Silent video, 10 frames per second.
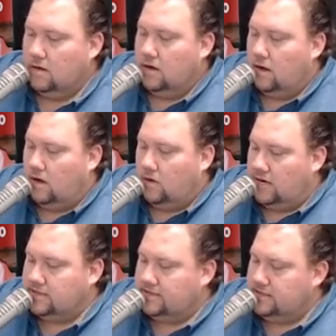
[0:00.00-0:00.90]
Oh,
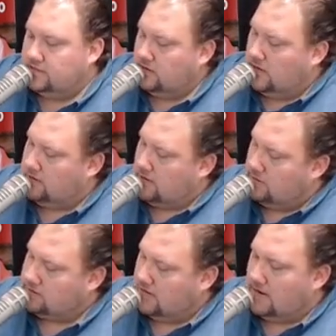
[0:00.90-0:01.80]
I see. So I
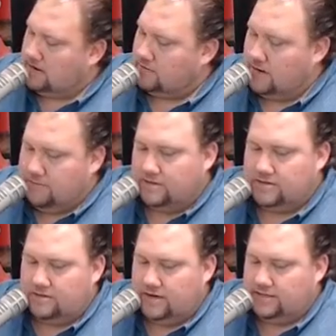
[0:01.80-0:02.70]
was kind of right, but
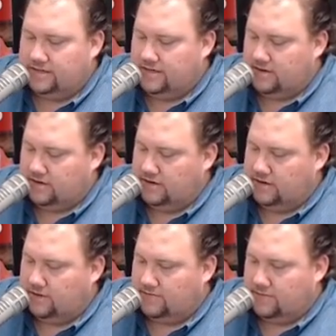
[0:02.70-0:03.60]
it's great to hear,
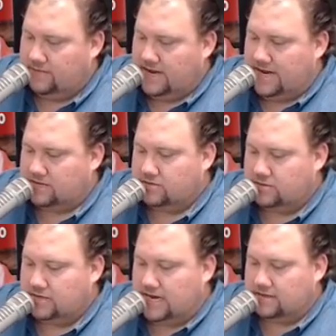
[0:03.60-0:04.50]
from the actual
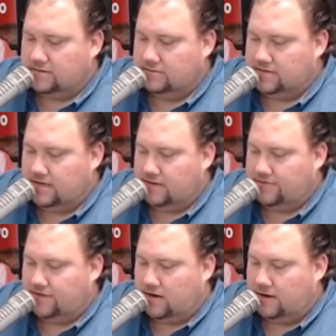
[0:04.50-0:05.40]
doctor
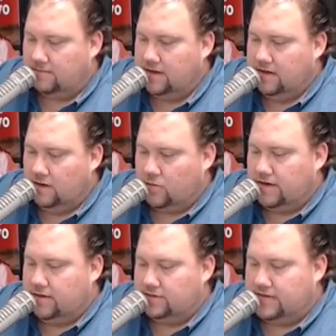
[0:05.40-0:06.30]
himself. We're
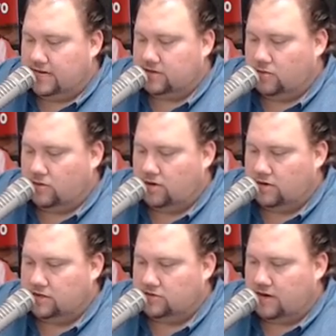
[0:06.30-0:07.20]
here with Dr.
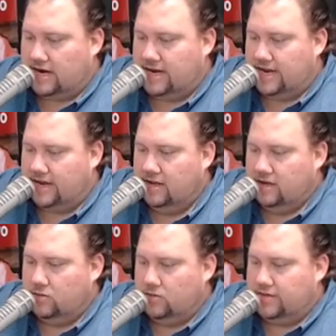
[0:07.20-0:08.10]
Werner Andrade
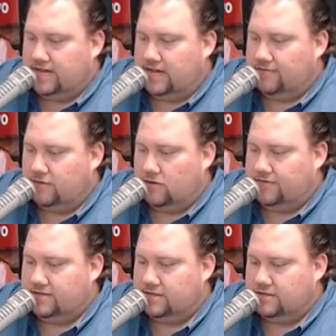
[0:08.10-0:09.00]
with Tenet Florida
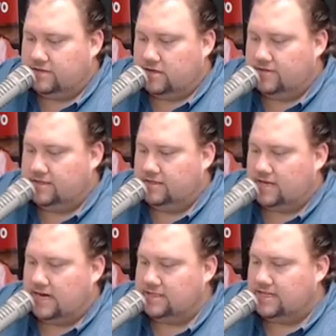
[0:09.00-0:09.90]
Physician Services,
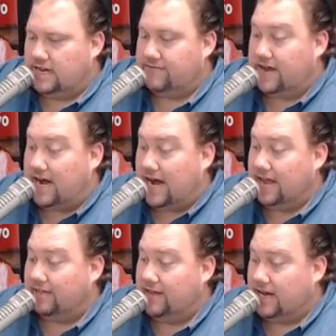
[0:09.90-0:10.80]
on staff at
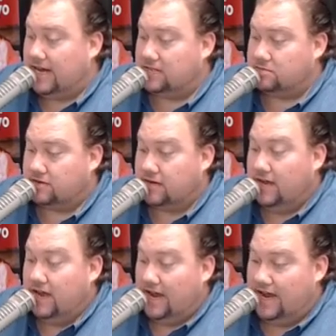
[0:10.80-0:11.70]
Hialeah Hospital
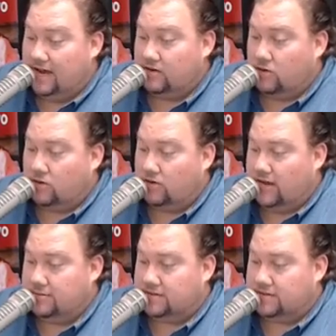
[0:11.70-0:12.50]
and Coral Gables